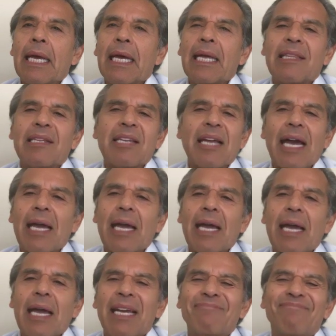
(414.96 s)
at the
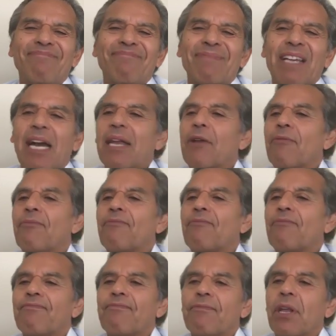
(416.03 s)
time, I kind of
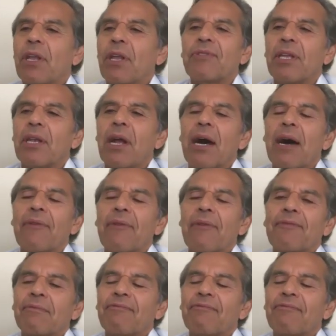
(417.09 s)
fluffed it off.